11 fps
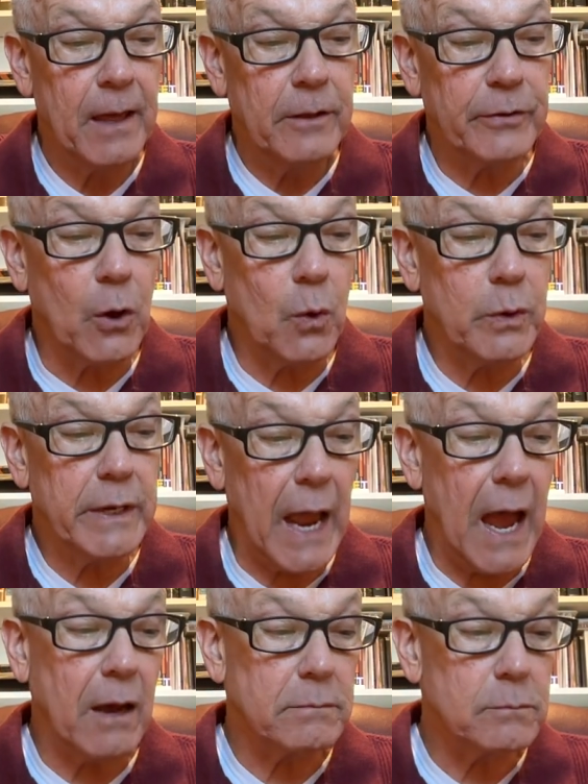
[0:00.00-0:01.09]
So,
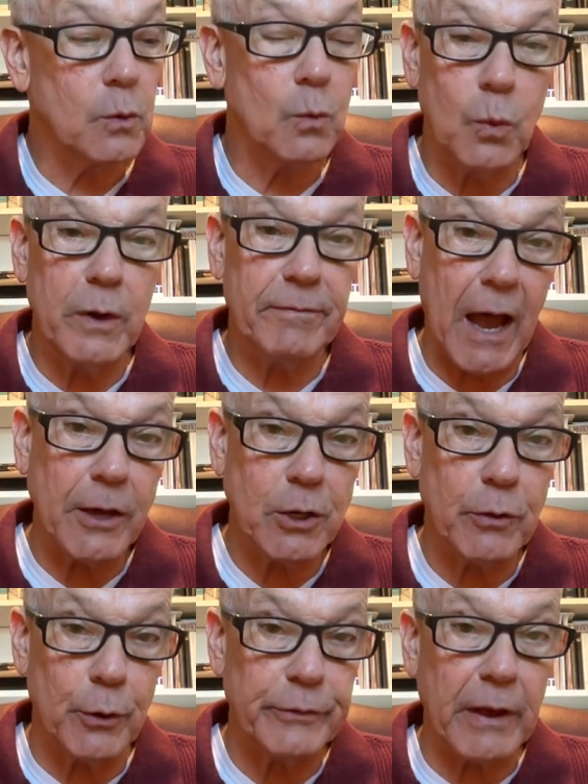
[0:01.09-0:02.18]
yeah, we value
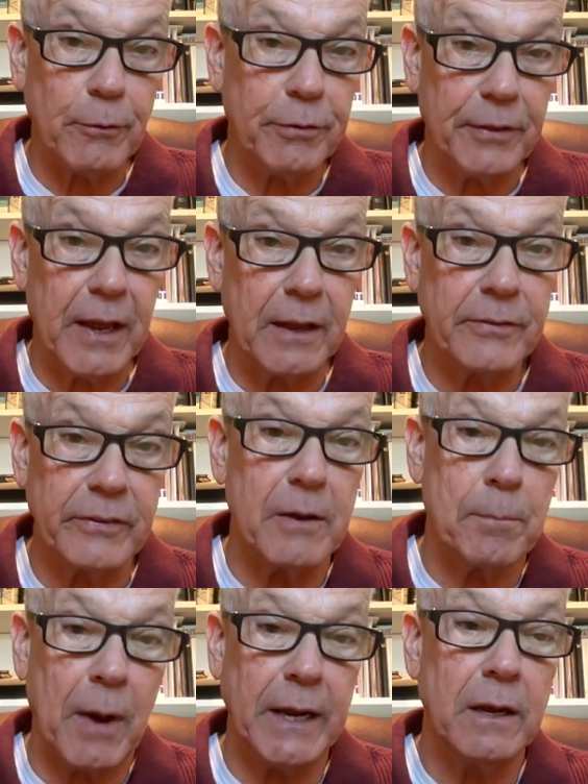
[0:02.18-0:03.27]
those other things that
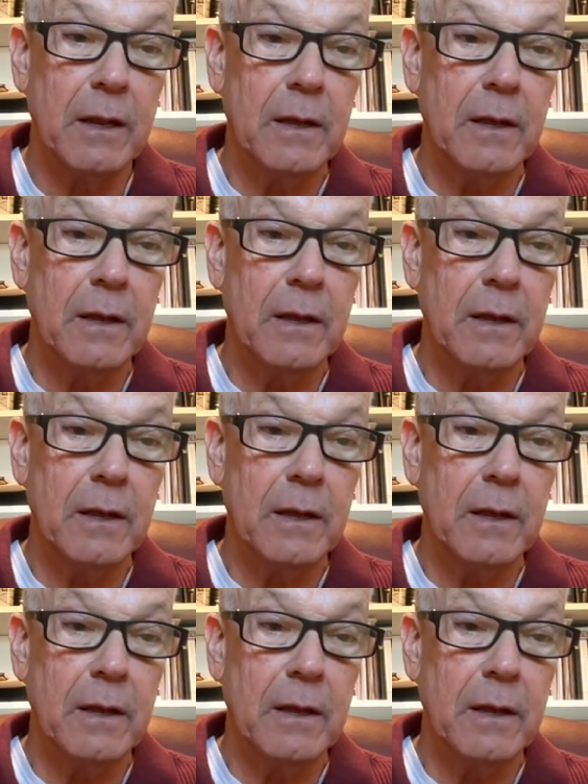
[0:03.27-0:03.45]
might